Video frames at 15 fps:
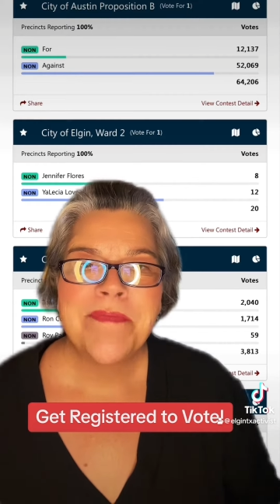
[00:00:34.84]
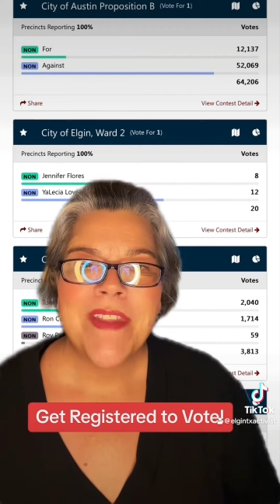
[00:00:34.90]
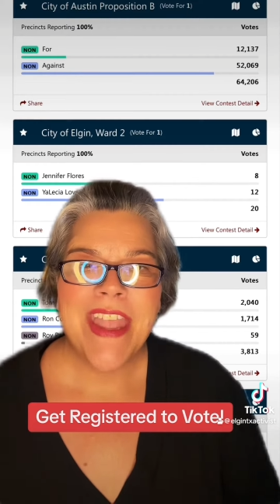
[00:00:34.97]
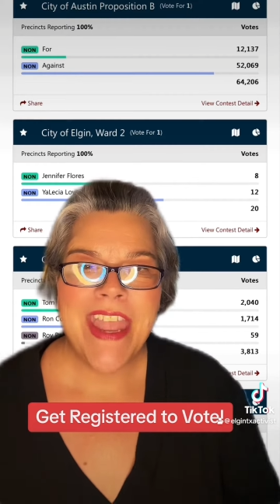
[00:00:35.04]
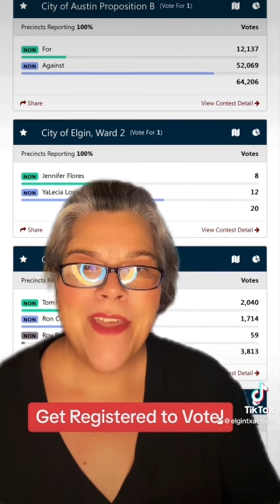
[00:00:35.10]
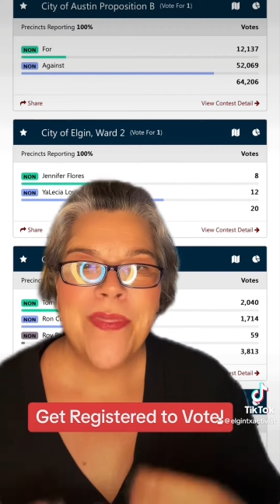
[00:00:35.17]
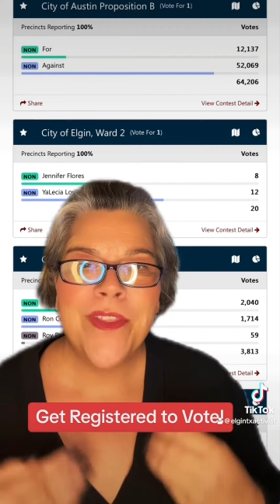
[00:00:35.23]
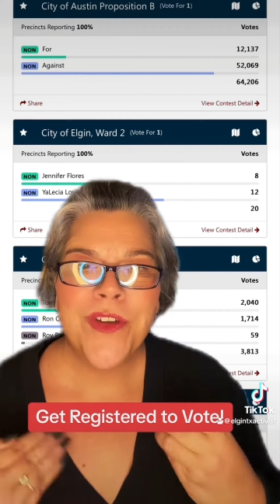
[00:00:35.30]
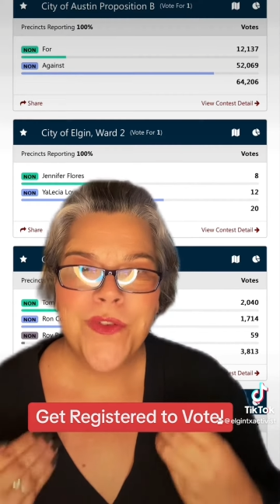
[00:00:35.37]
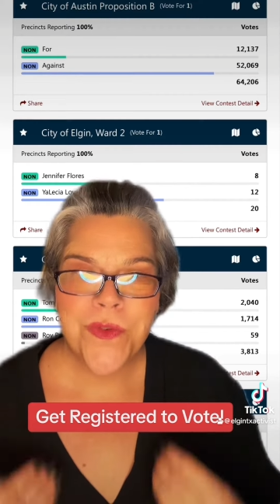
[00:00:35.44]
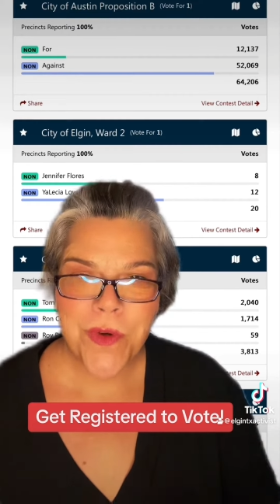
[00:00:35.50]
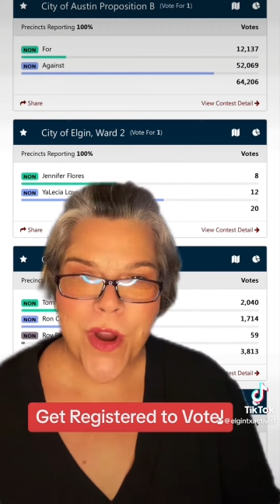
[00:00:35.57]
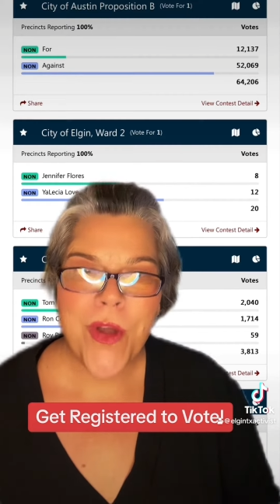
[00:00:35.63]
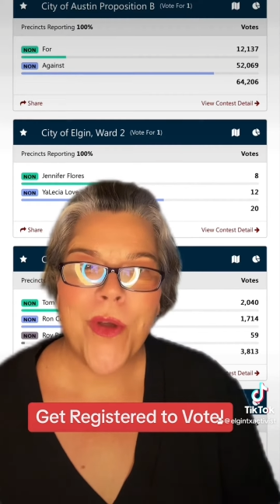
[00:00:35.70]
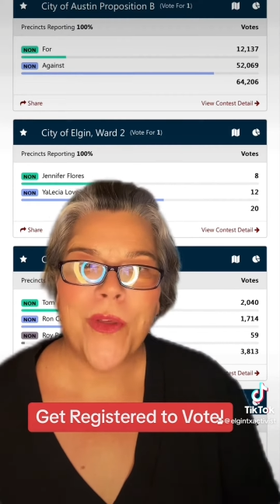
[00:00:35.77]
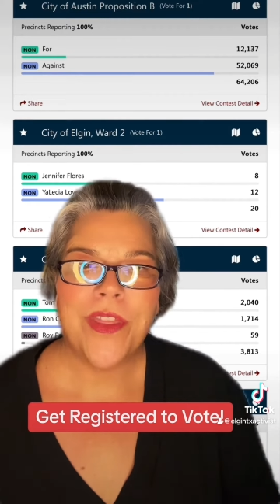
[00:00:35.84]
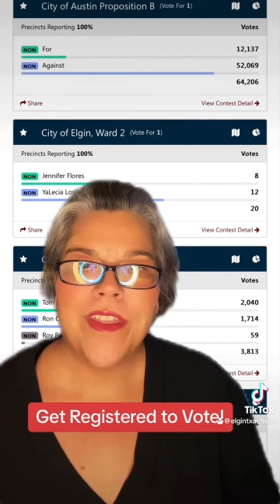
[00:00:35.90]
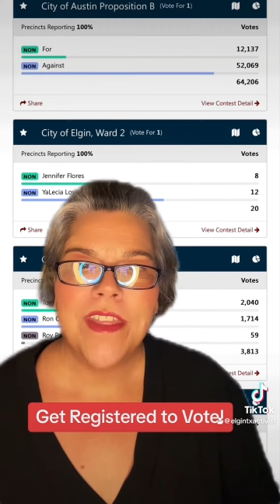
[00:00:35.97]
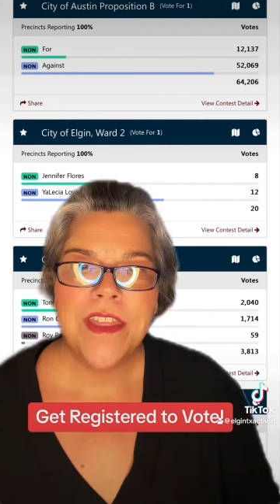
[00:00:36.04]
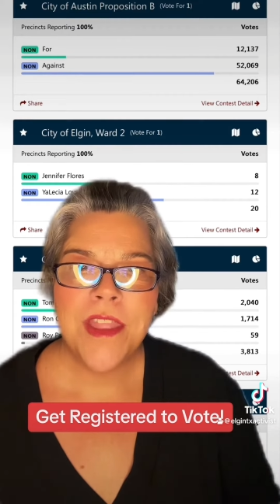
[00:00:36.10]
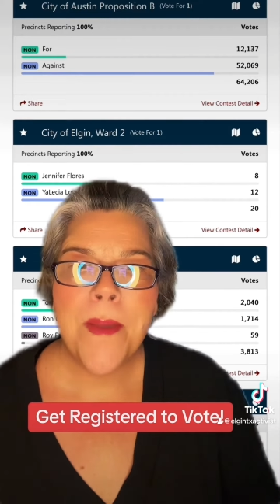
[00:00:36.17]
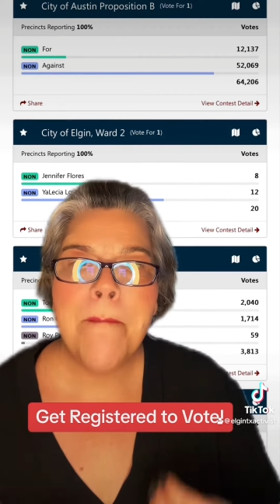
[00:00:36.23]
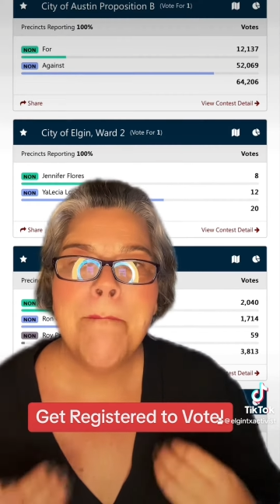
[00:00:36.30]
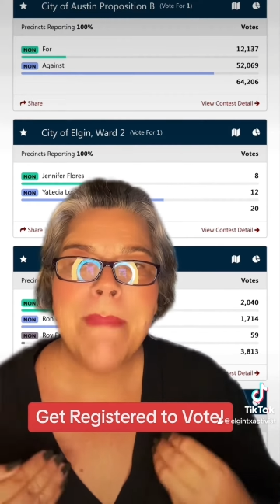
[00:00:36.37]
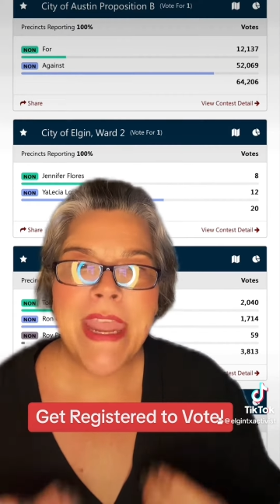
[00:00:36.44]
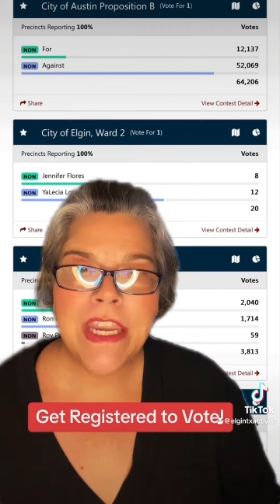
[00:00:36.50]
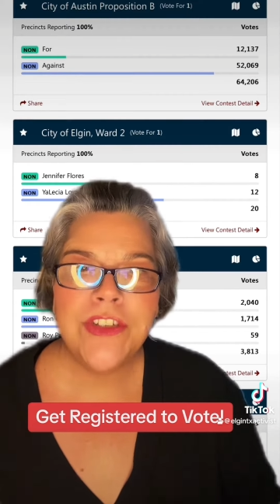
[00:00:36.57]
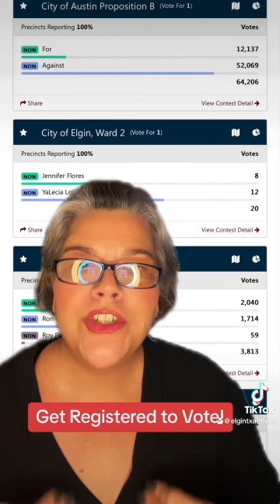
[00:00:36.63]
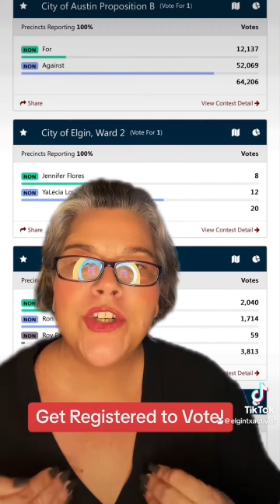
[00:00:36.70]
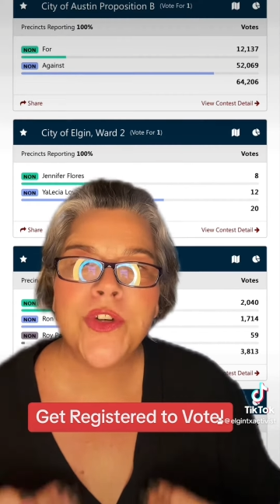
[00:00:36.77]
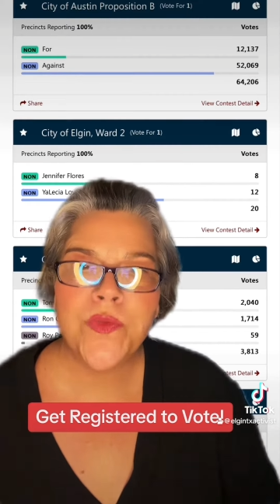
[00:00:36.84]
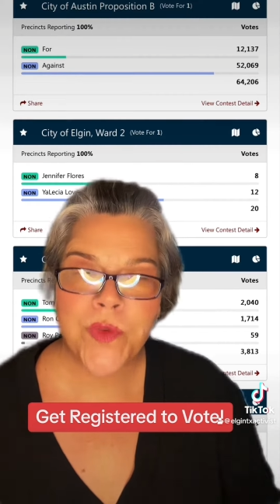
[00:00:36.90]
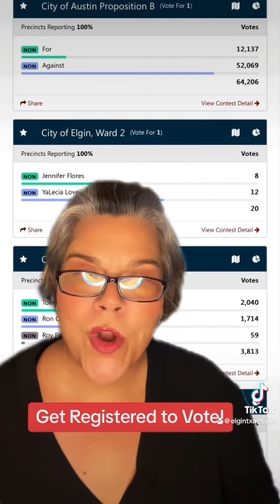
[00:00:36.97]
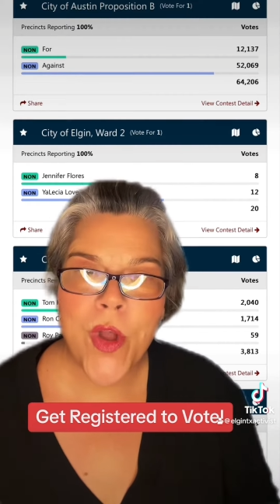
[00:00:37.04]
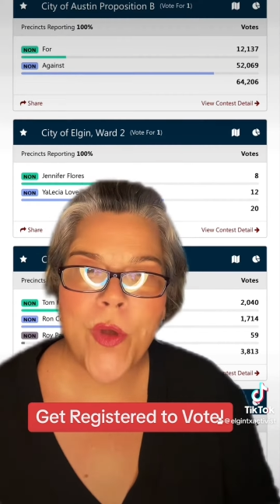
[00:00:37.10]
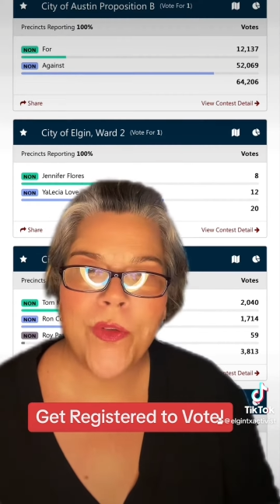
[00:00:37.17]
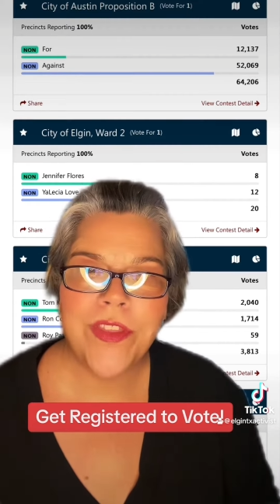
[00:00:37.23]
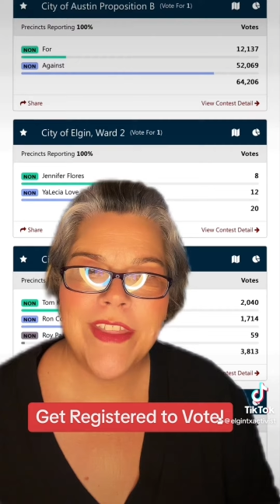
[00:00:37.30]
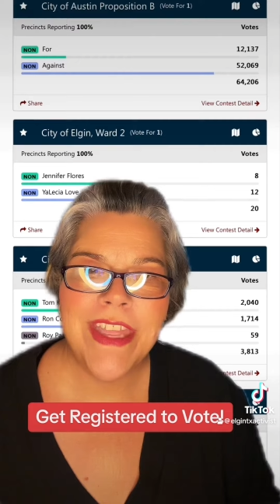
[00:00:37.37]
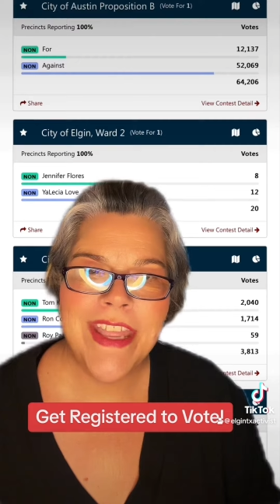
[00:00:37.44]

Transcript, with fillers: and the growth, the major growth